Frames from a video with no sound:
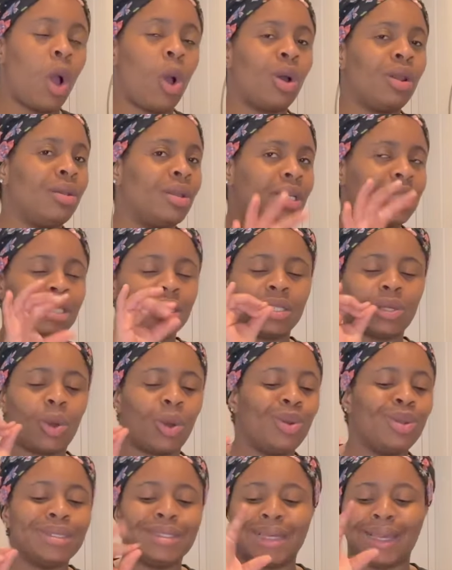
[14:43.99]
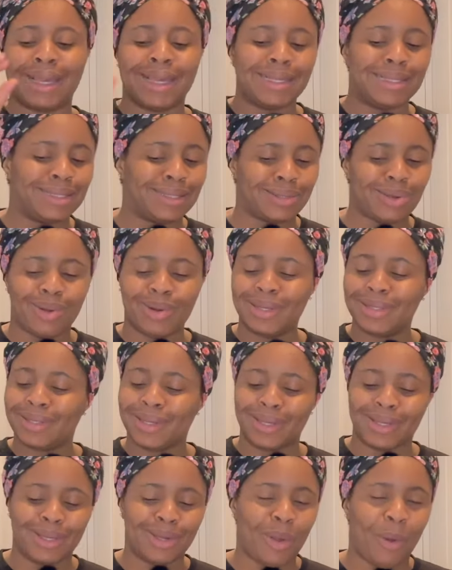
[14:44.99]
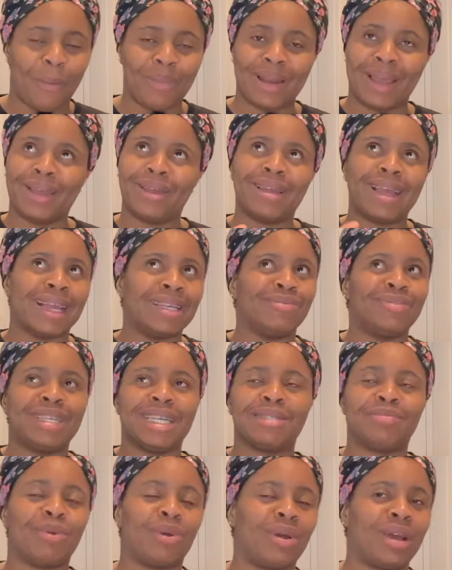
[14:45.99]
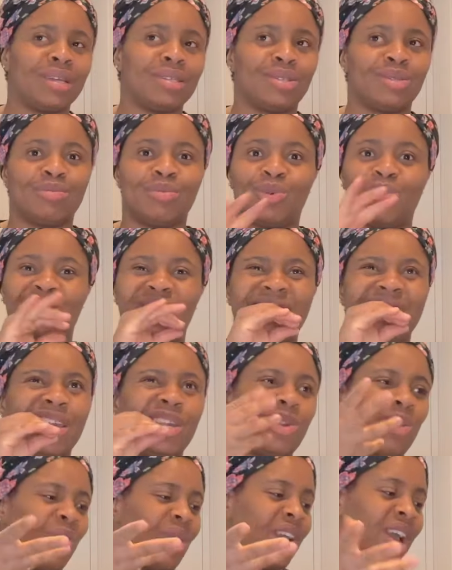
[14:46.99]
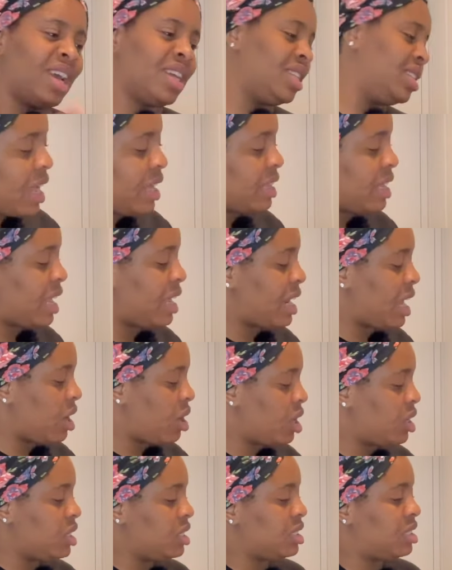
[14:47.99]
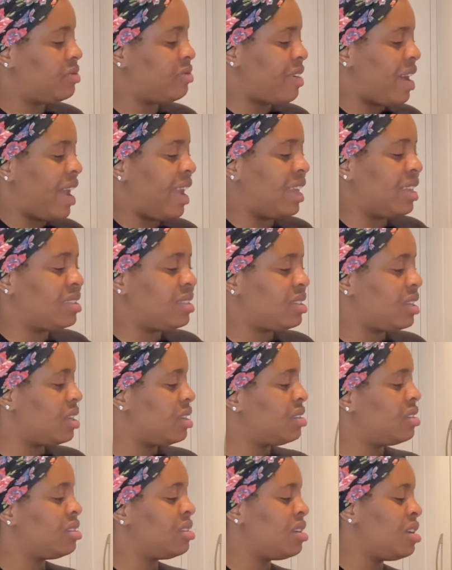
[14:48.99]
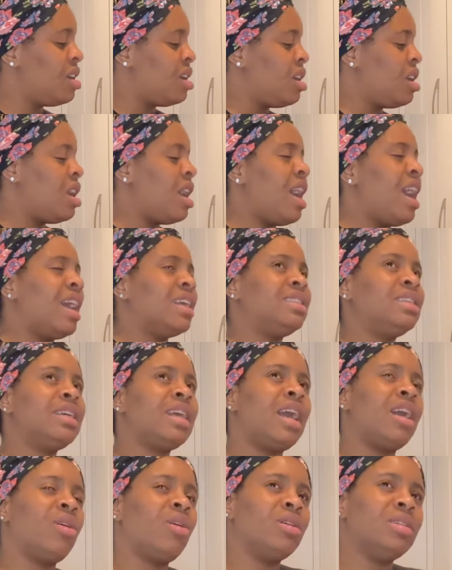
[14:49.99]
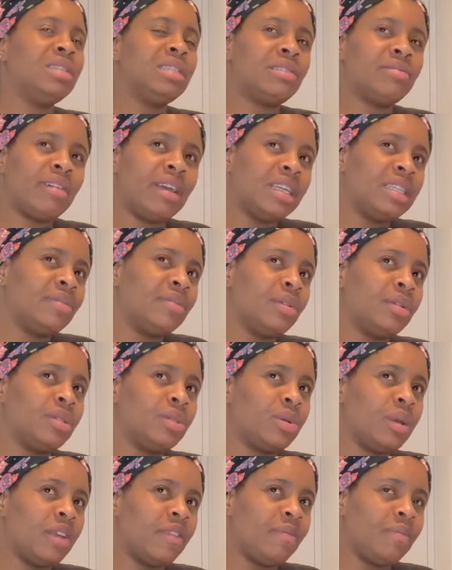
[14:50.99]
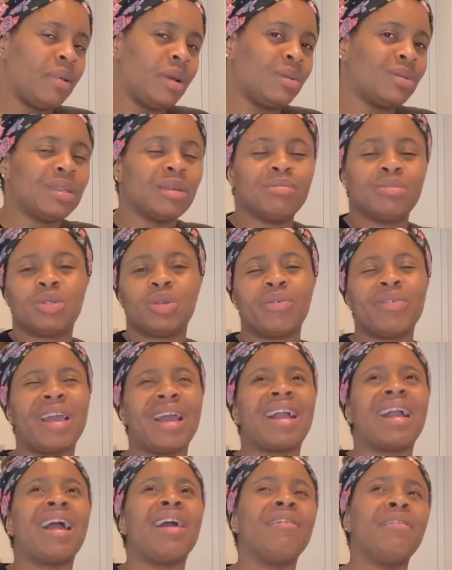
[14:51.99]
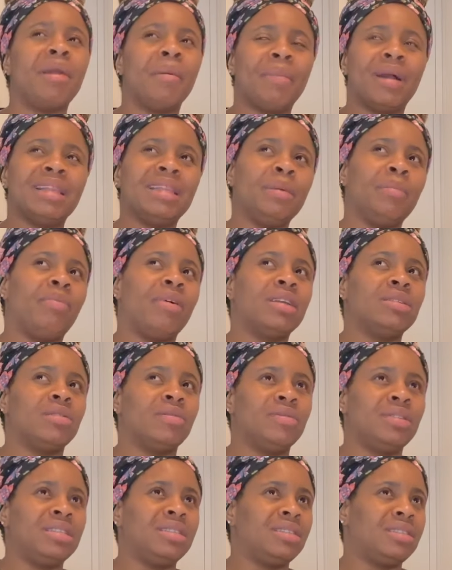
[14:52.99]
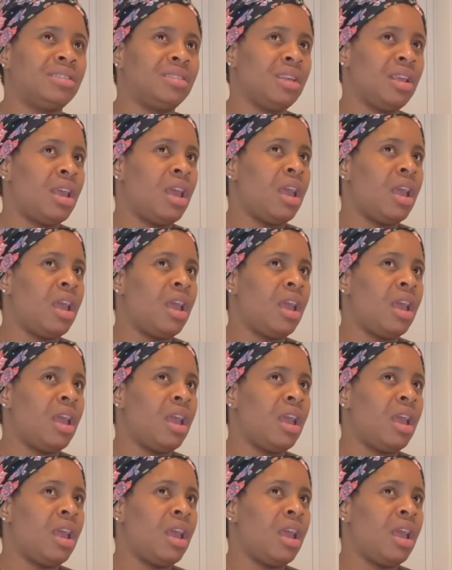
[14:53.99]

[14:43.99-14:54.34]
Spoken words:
Always a hit, always a yum. Like, you guys, if you test my oha soup, you'll lick your hand. And then I got this rice. I think I got this rice for £12. I'm sorry, I can't remember the price of this